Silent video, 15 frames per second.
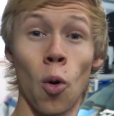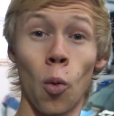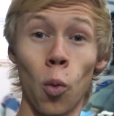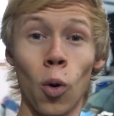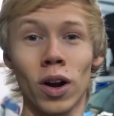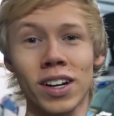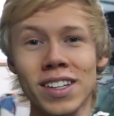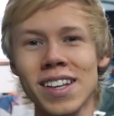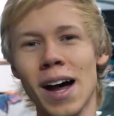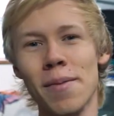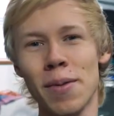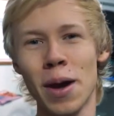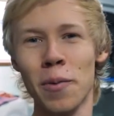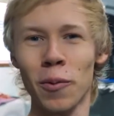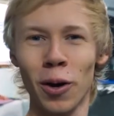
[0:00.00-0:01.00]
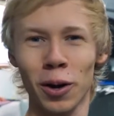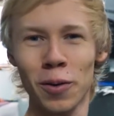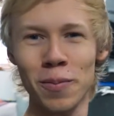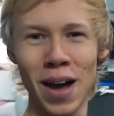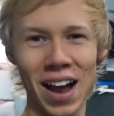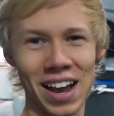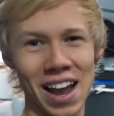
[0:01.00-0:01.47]
What is up and
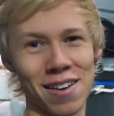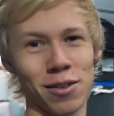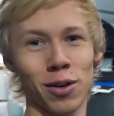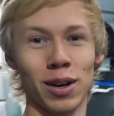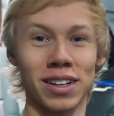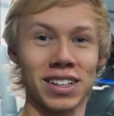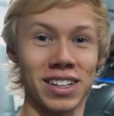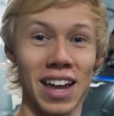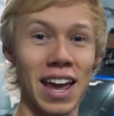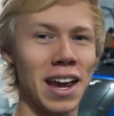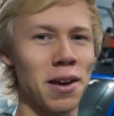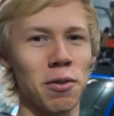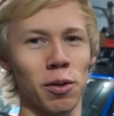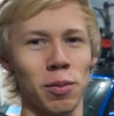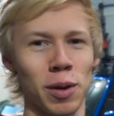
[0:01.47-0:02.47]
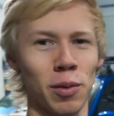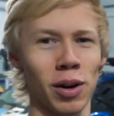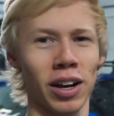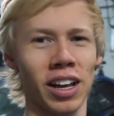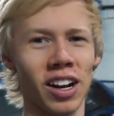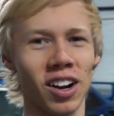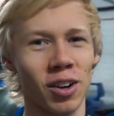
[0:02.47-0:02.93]
welcome back everyone. Today we'll be
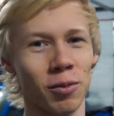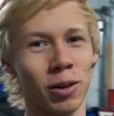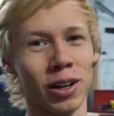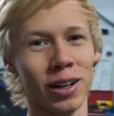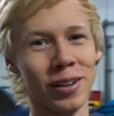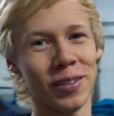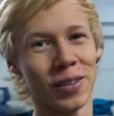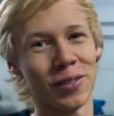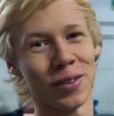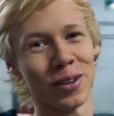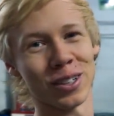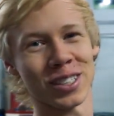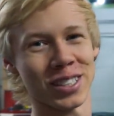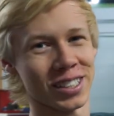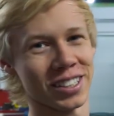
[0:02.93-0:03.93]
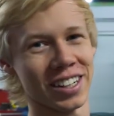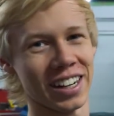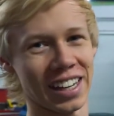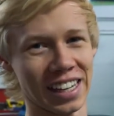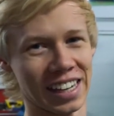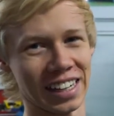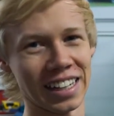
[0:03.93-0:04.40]
working on, well, the Forester
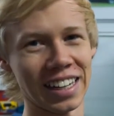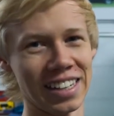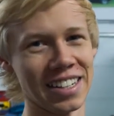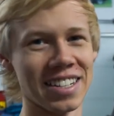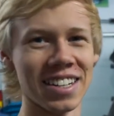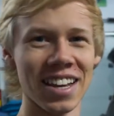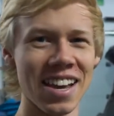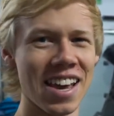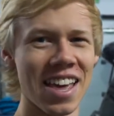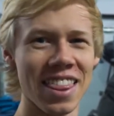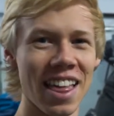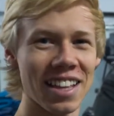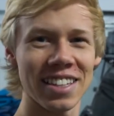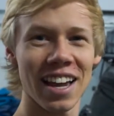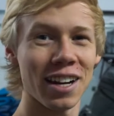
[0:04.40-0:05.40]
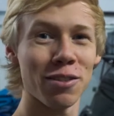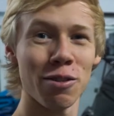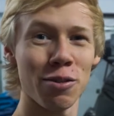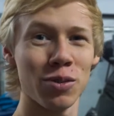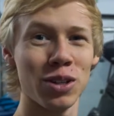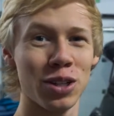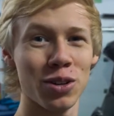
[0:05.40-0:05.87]
again, because that's kind of
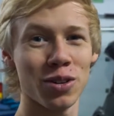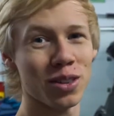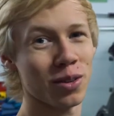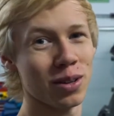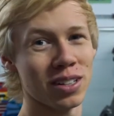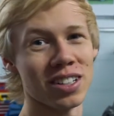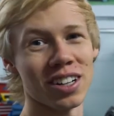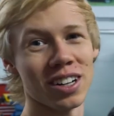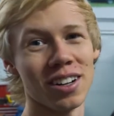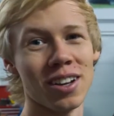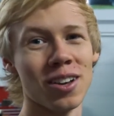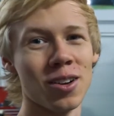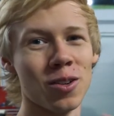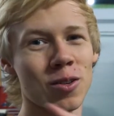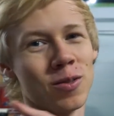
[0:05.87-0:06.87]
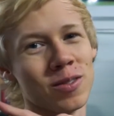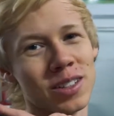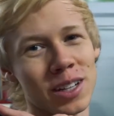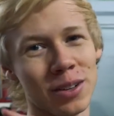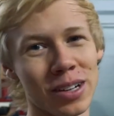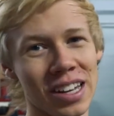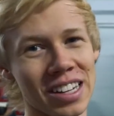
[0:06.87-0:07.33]
what we do in the winter
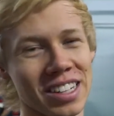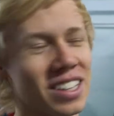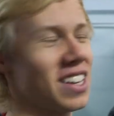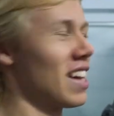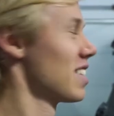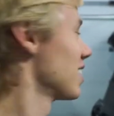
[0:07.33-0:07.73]
till we get to the